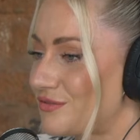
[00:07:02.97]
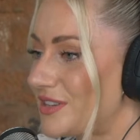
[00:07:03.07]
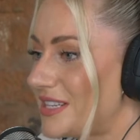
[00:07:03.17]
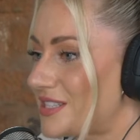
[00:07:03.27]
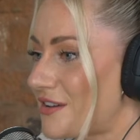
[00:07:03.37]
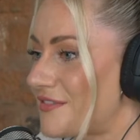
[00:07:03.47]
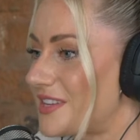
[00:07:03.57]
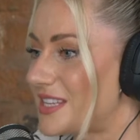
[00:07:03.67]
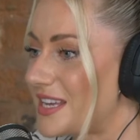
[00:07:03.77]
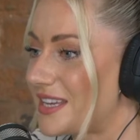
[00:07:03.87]
really tough,
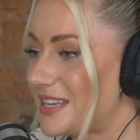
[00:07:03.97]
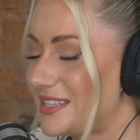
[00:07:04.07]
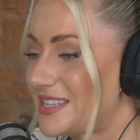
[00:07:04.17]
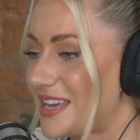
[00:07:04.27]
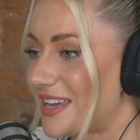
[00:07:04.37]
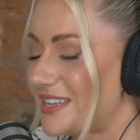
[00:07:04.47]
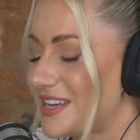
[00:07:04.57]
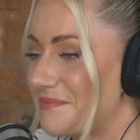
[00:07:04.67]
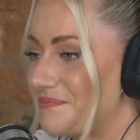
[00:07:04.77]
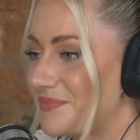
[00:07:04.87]
isn't it?
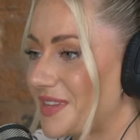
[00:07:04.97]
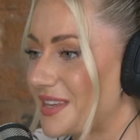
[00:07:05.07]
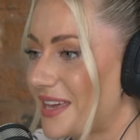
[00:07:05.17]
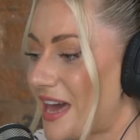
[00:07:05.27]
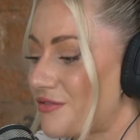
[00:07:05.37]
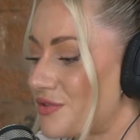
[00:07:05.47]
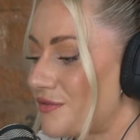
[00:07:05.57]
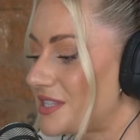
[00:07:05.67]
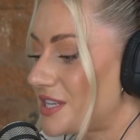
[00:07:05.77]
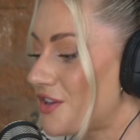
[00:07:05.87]
And Katharine,
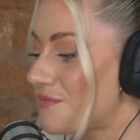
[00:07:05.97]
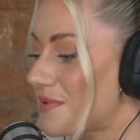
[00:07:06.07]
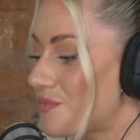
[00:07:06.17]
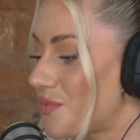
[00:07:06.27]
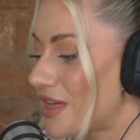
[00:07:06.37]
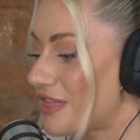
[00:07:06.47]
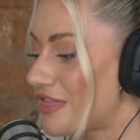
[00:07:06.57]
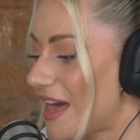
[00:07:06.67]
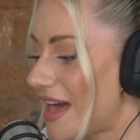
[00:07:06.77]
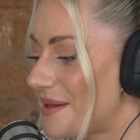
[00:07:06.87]
obviously you've been with
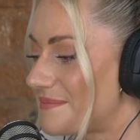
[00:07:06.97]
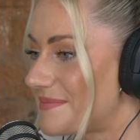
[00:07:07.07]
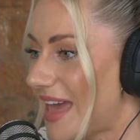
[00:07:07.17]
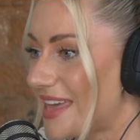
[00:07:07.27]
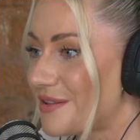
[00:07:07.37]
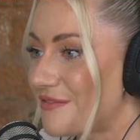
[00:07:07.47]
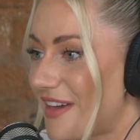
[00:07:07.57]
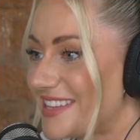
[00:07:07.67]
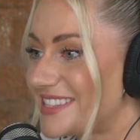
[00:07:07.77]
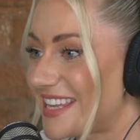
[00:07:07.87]

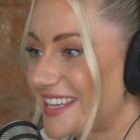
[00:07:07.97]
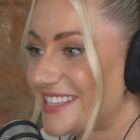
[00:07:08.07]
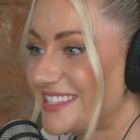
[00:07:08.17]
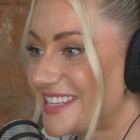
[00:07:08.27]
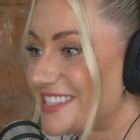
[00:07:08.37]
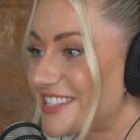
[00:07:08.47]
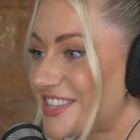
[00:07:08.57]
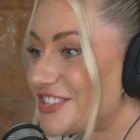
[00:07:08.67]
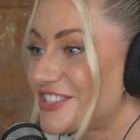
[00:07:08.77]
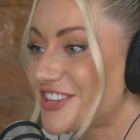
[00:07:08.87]
Aconveyancing since the
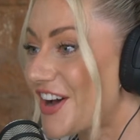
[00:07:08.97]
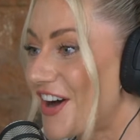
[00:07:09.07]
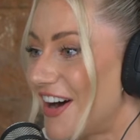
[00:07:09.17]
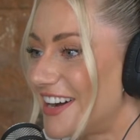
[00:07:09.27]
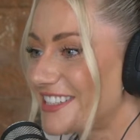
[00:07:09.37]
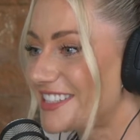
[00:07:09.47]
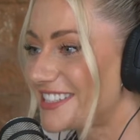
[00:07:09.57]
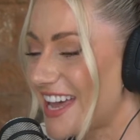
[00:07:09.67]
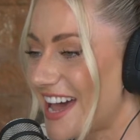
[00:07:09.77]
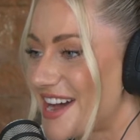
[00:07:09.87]
start
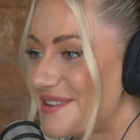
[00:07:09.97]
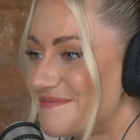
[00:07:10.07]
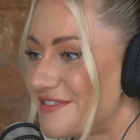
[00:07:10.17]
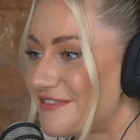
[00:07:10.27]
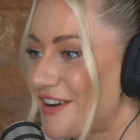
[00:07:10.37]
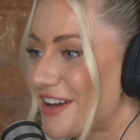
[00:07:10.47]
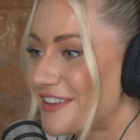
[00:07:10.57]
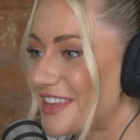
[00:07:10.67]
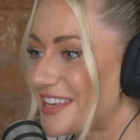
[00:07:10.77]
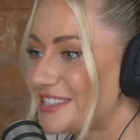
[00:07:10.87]
5
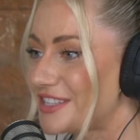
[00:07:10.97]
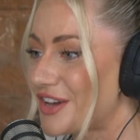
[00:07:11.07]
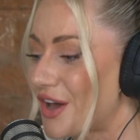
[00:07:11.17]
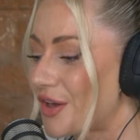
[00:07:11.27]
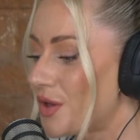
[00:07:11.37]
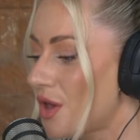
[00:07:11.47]
years ago.